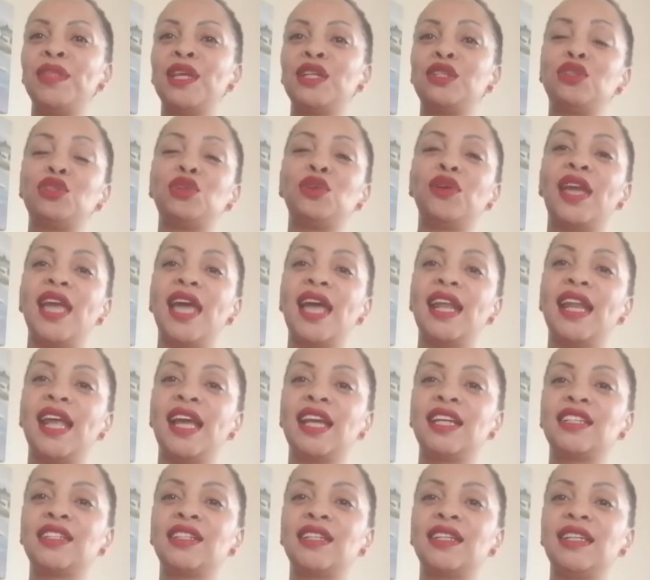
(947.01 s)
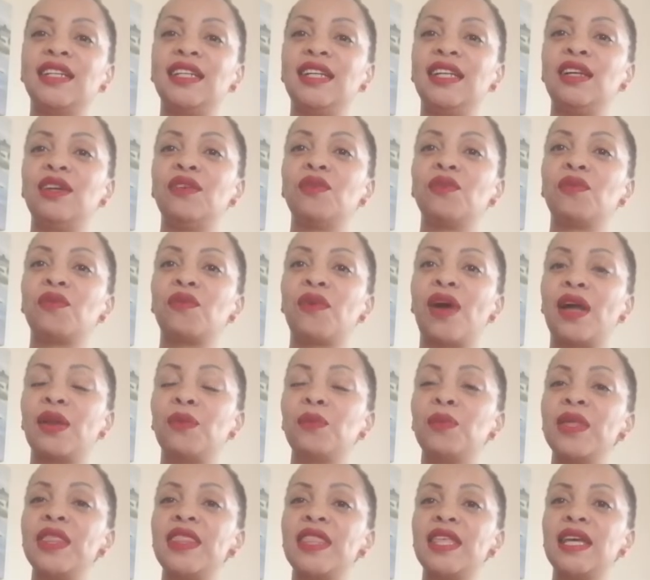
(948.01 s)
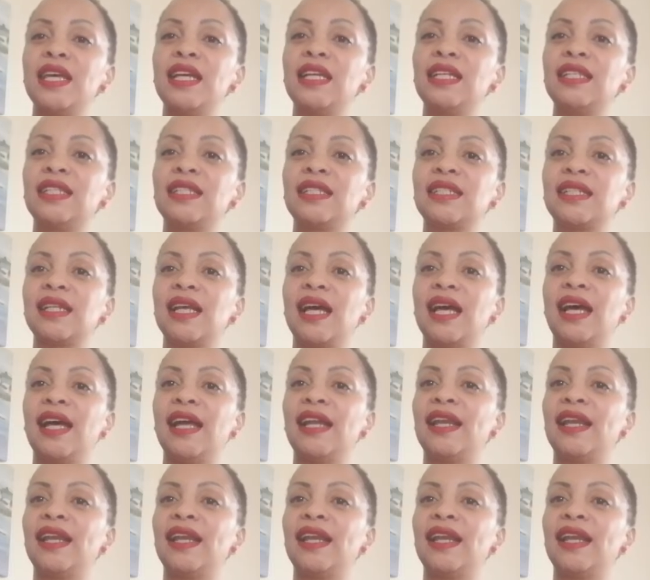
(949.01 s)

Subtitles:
that you can actually run with it